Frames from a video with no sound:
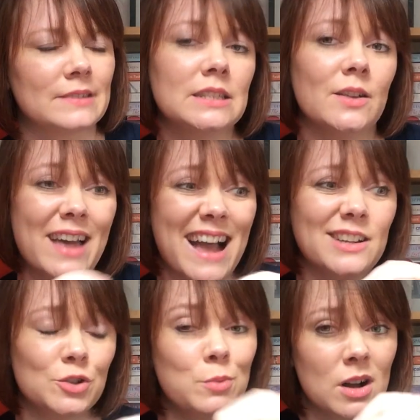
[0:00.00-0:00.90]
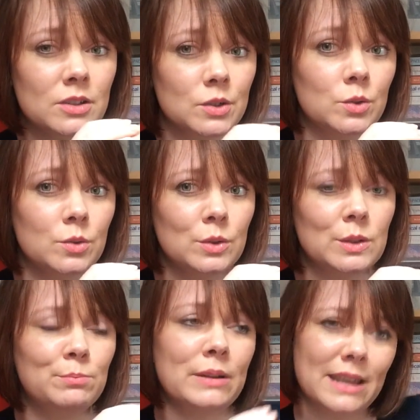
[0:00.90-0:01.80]
So they're actual
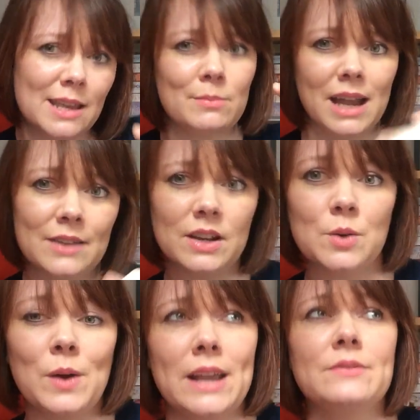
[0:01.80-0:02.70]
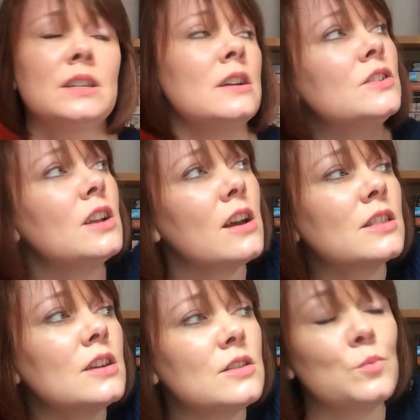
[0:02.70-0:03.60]
particles, but they can behave like weights. So
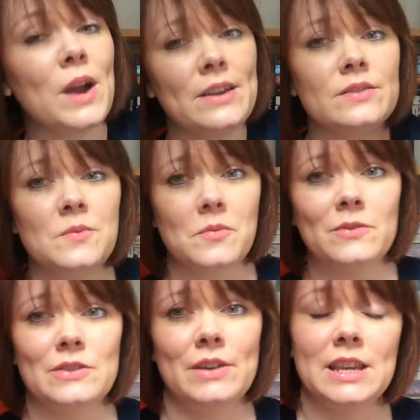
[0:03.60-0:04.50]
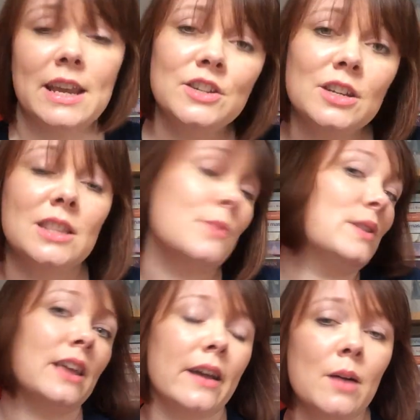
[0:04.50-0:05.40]
like the waves of infrared radiation that
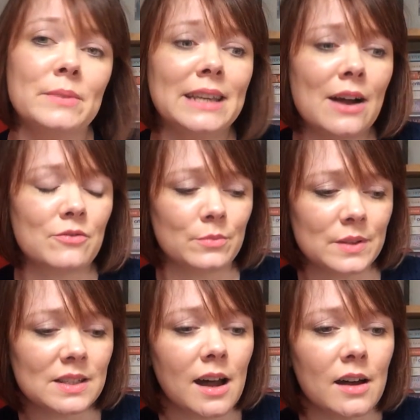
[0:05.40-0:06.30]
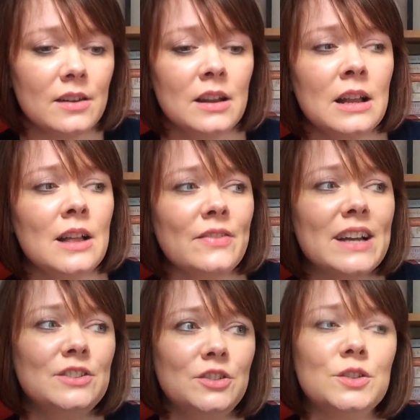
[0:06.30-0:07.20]
we get coming down from the sun,
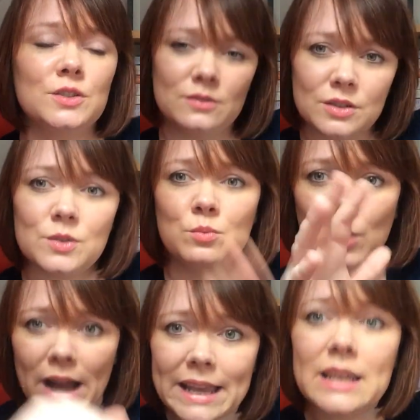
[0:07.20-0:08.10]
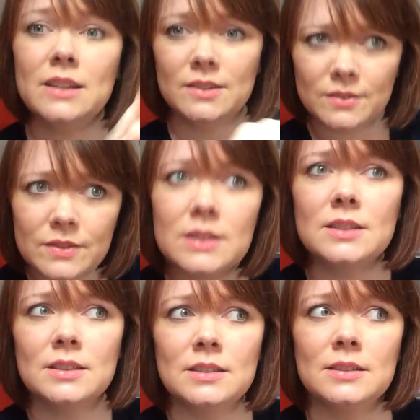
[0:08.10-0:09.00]
that's just waves.
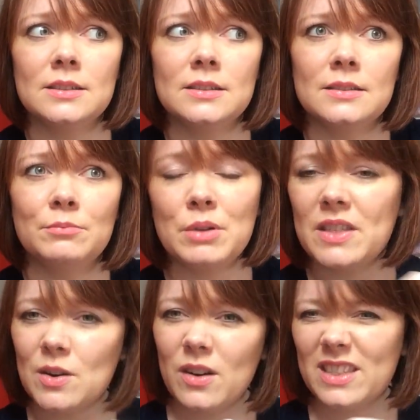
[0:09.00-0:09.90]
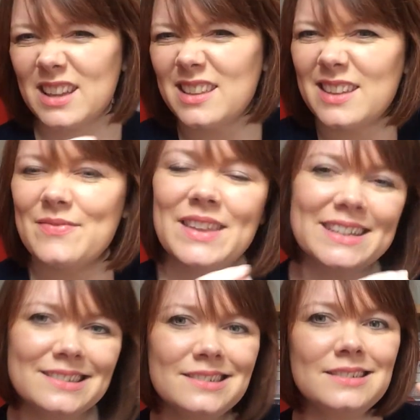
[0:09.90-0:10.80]
But they're not that.
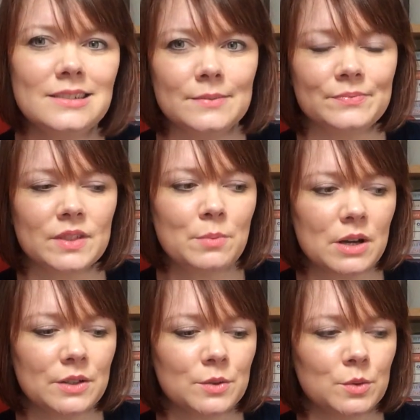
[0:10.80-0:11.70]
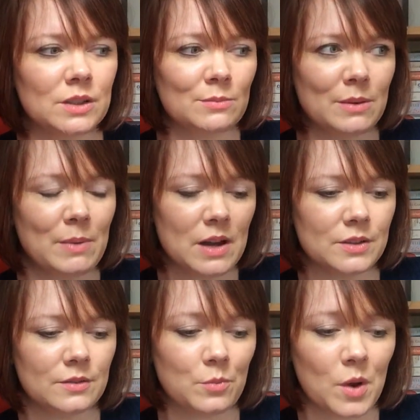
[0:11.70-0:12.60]
So particles can be
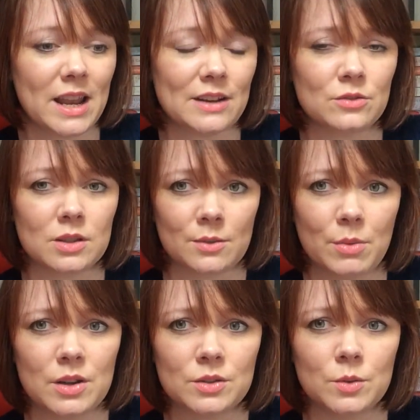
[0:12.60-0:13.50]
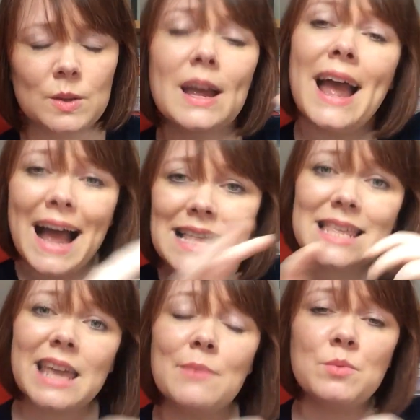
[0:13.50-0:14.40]
electrons can be particles, and
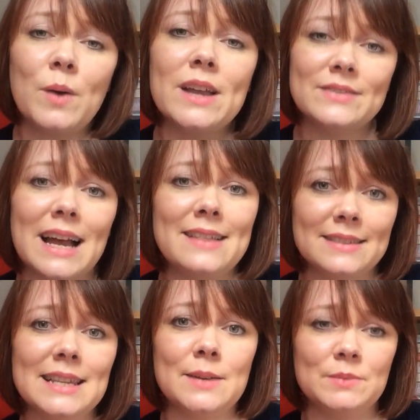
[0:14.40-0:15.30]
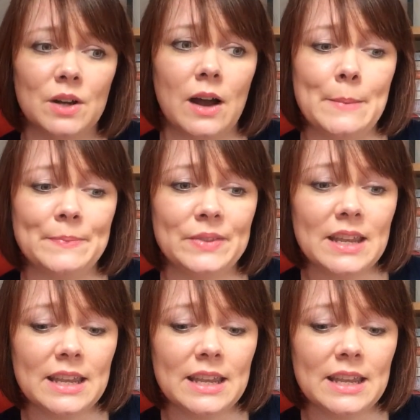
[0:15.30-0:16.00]
they can be waves at the same time.